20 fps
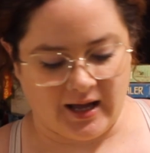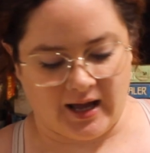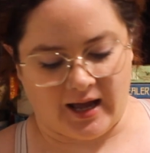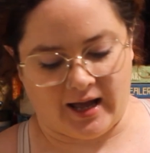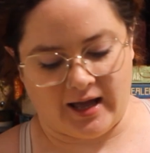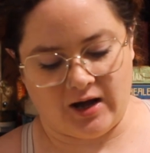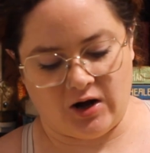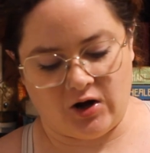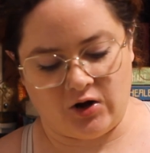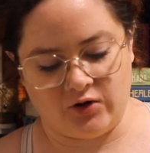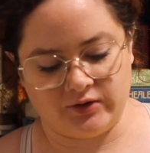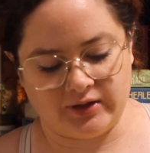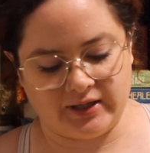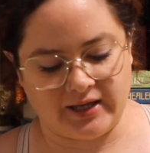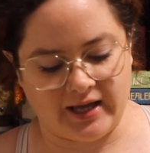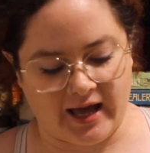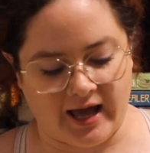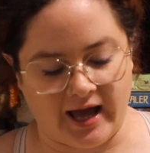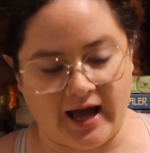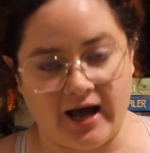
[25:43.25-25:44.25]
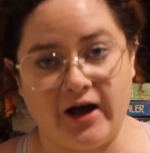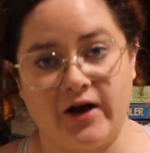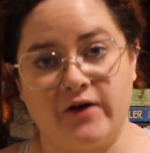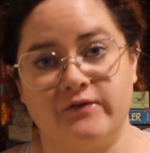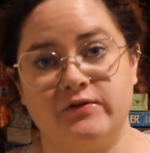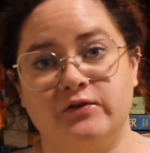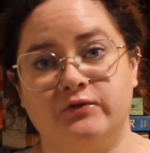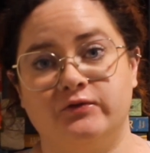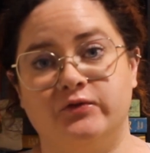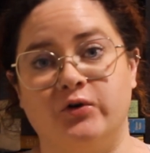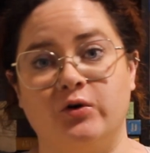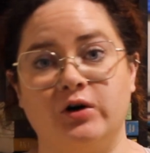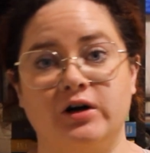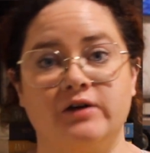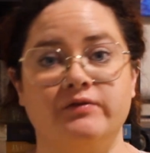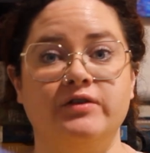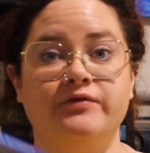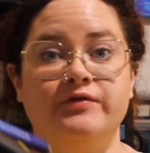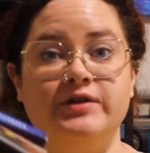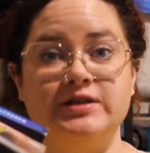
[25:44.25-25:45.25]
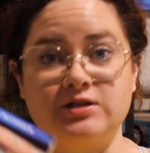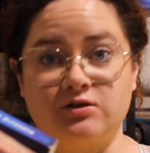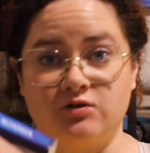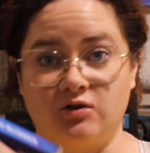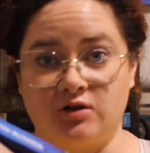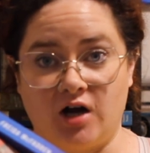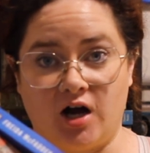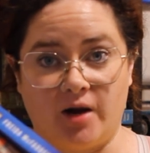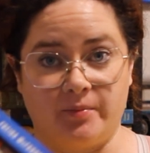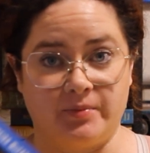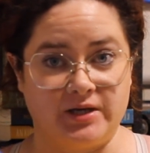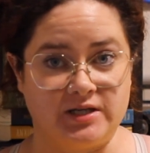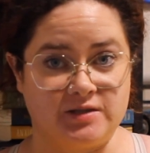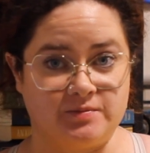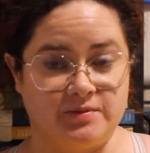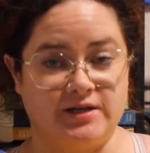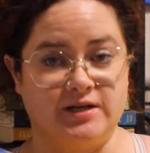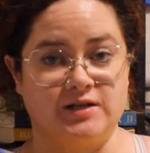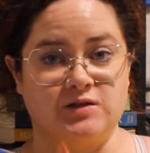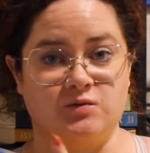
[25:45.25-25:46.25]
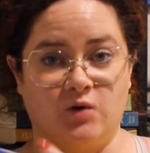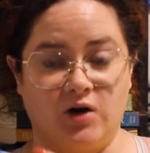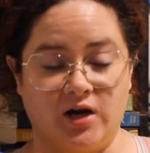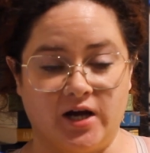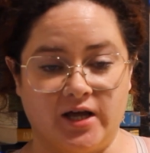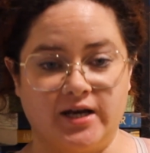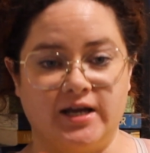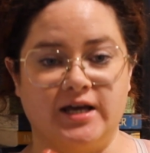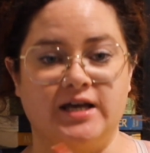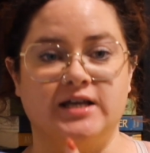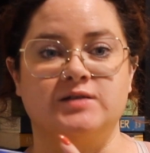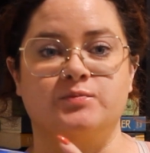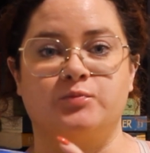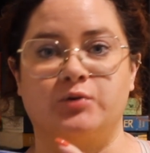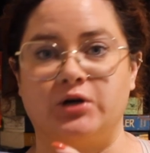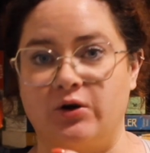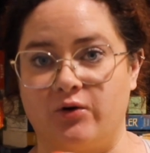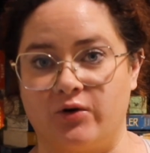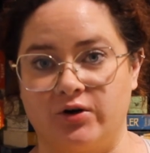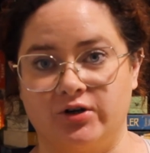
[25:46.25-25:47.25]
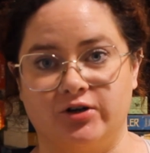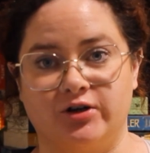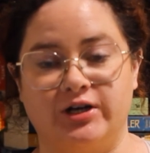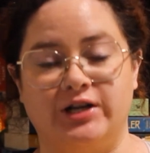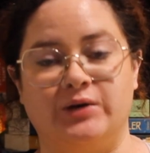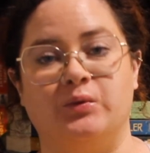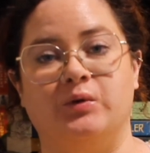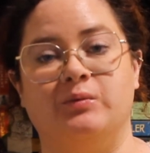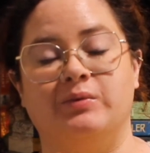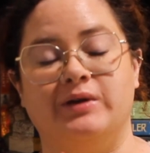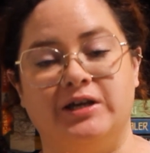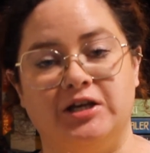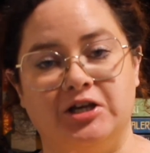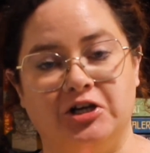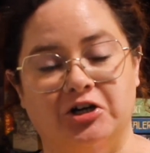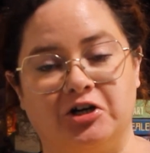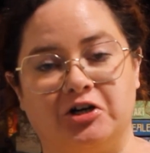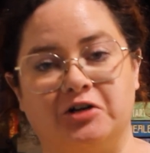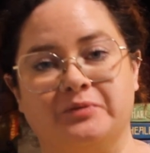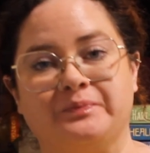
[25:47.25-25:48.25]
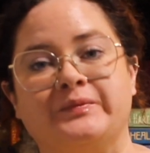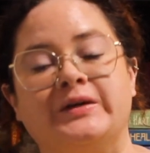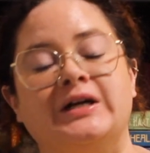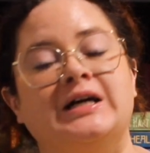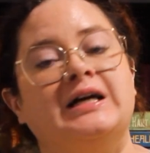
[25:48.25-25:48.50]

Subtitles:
I only have 4 of the physical copies because one is pre-ordered and will be here